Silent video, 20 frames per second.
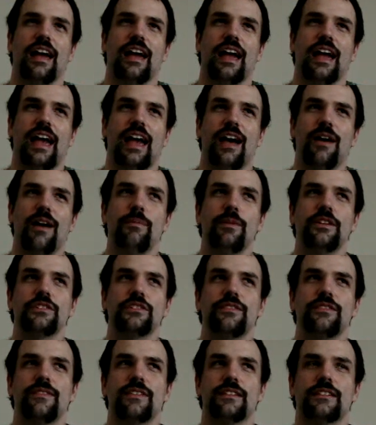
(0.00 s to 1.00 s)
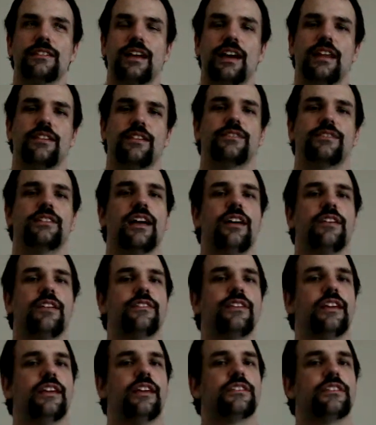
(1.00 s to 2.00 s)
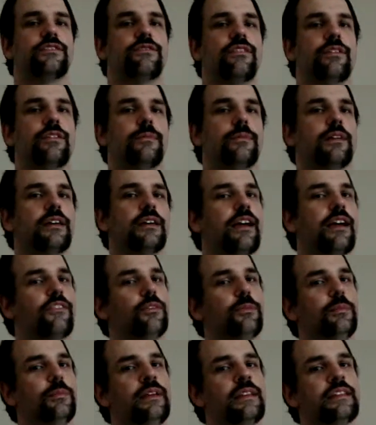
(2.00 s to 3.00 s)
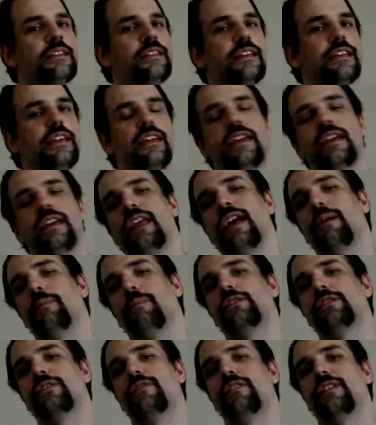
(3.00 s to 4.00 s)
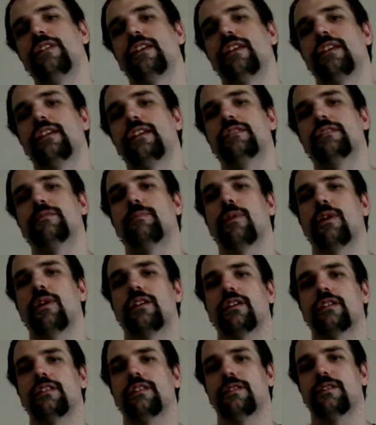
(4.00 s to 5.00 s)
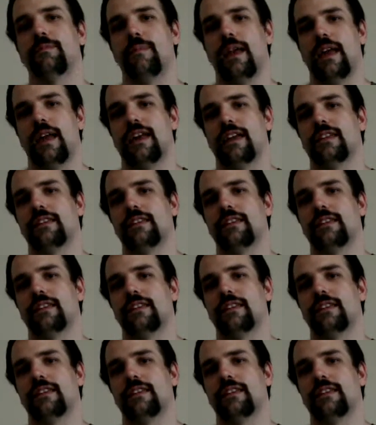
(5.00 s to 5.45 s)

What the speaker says: how much of this kind of stuff is from the government, and how much of it is market demand?